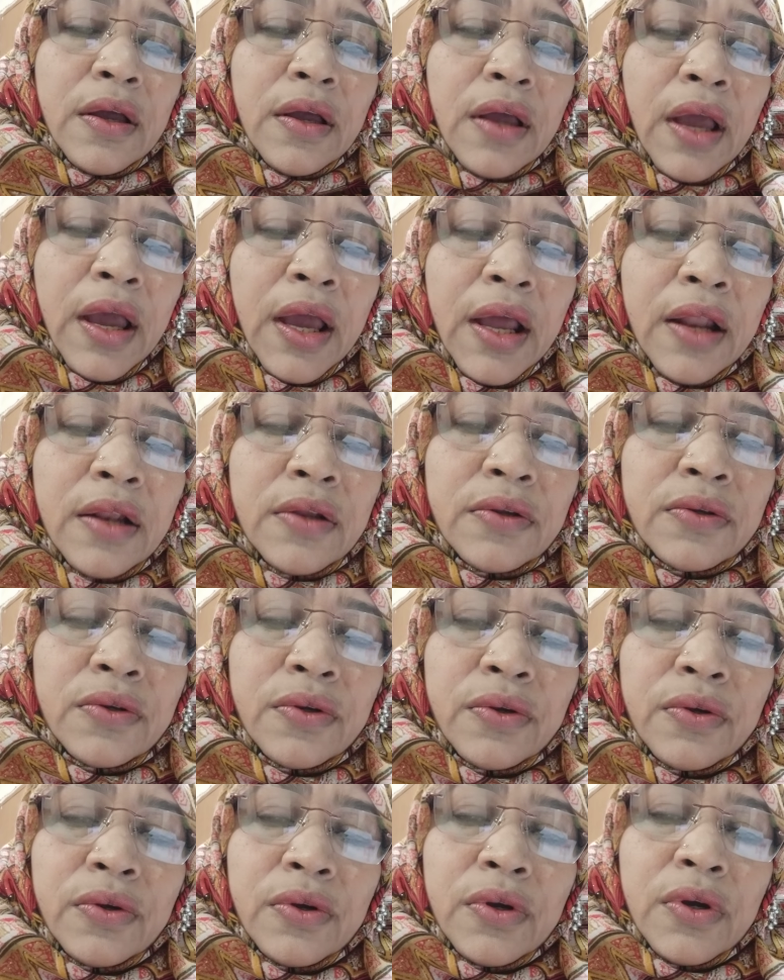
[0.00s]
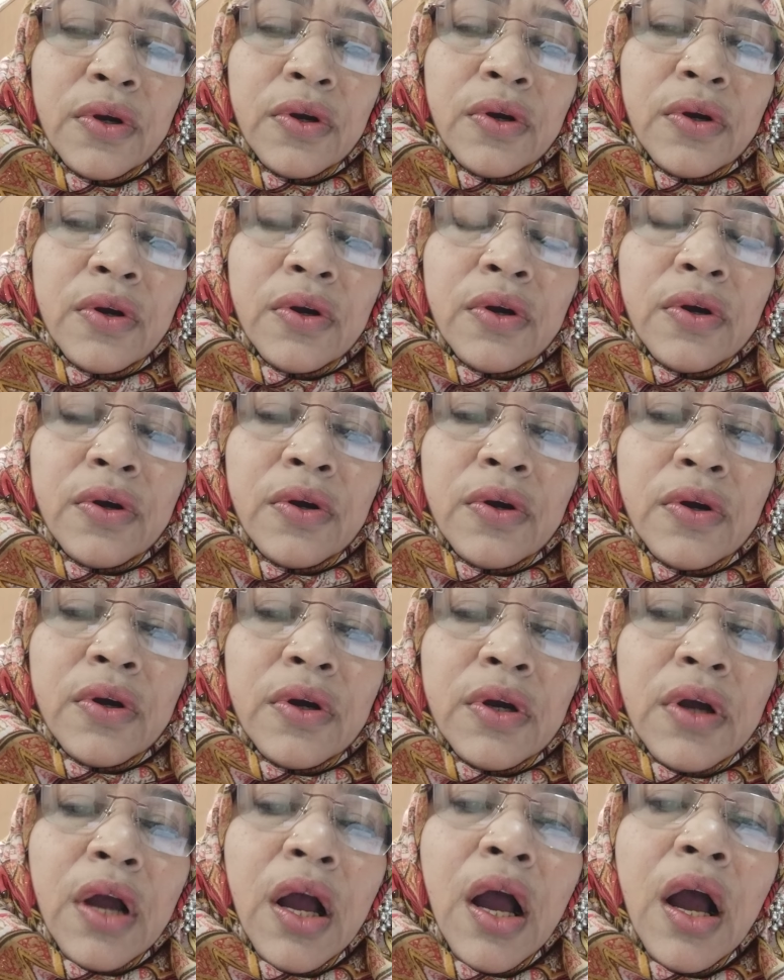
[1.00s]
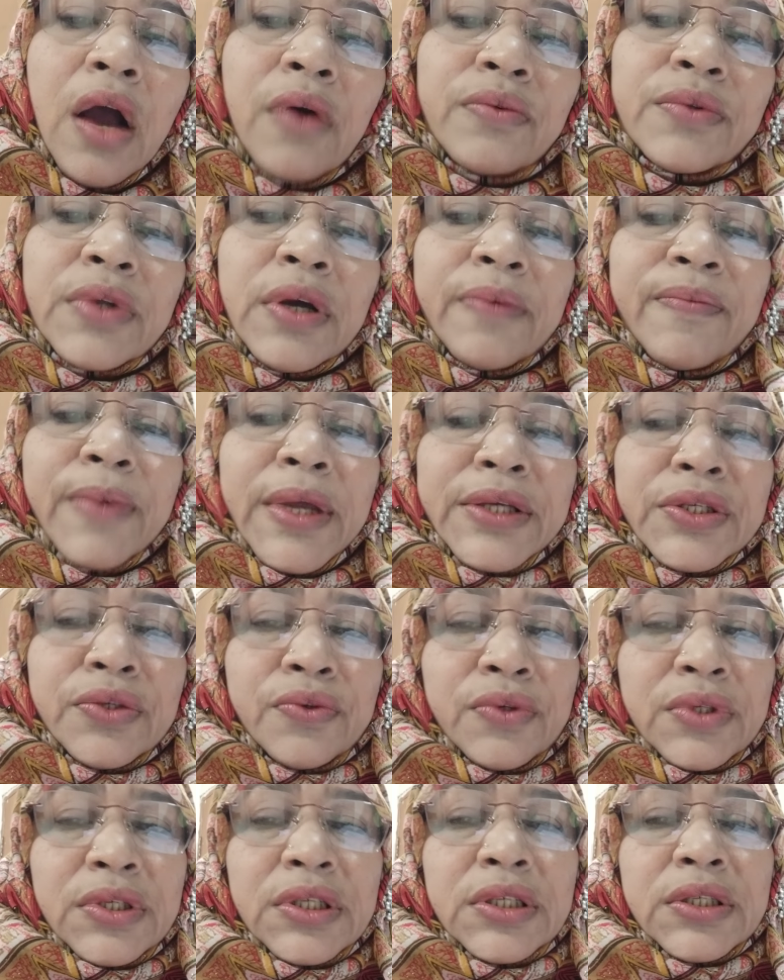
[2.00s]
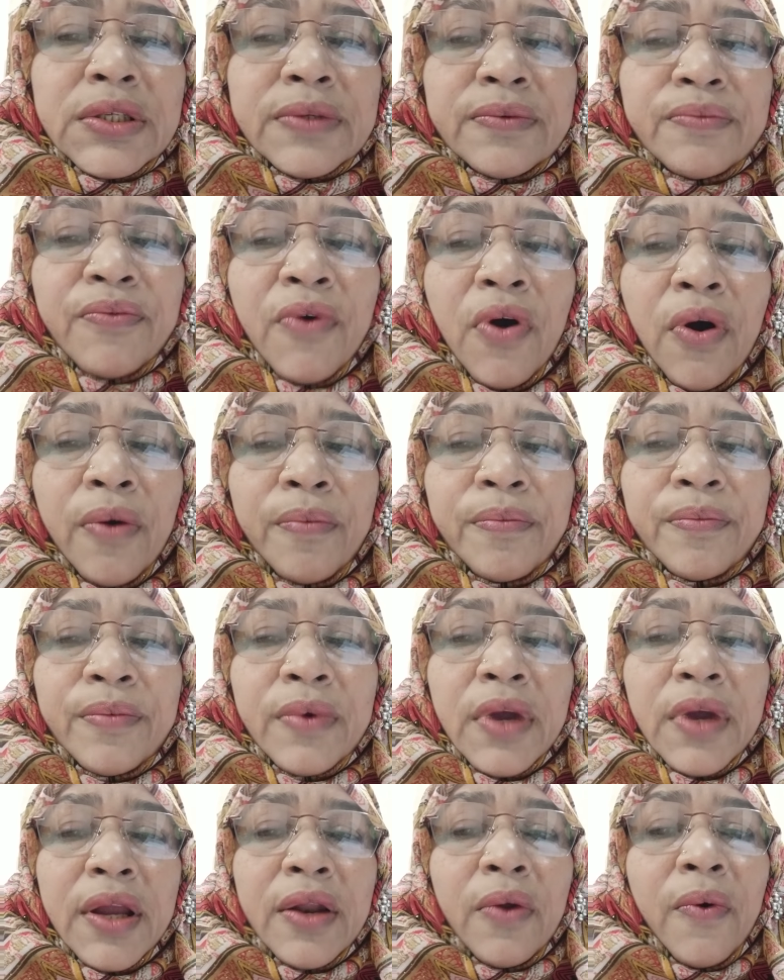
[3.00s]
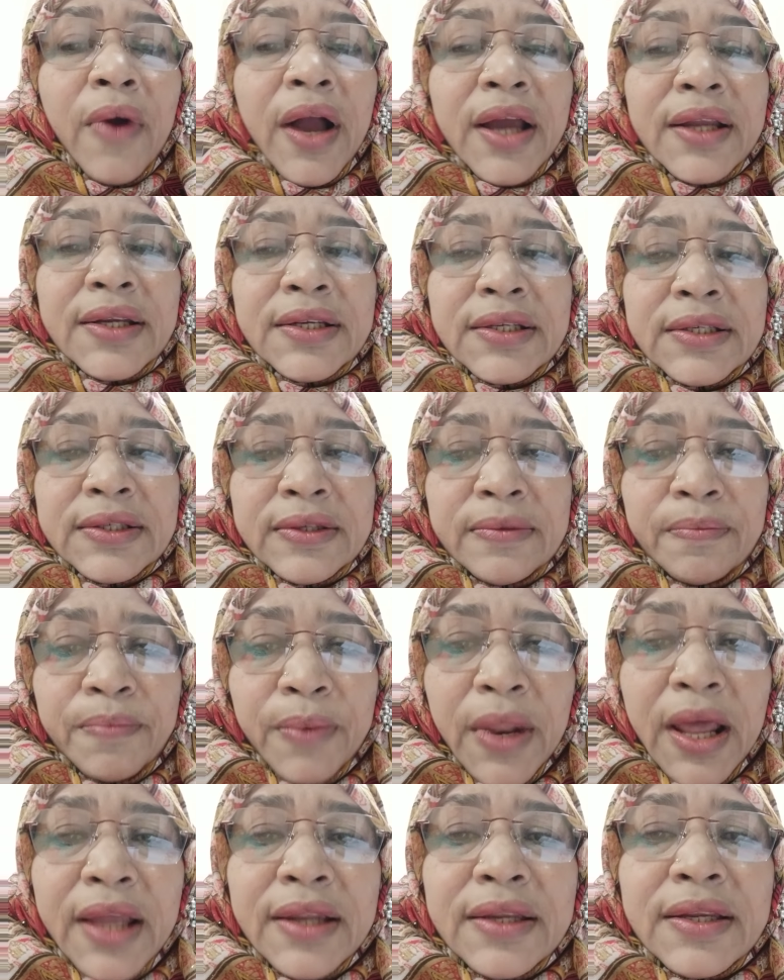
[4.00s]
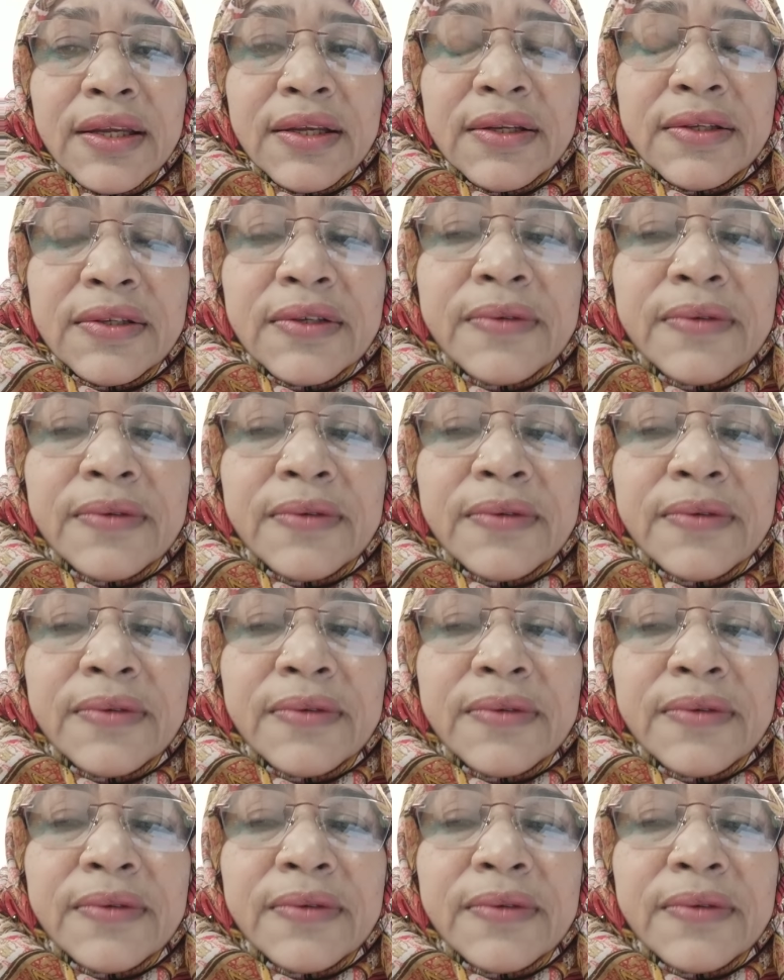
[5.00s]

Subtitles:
and how the blastocyst form and why it is implanted.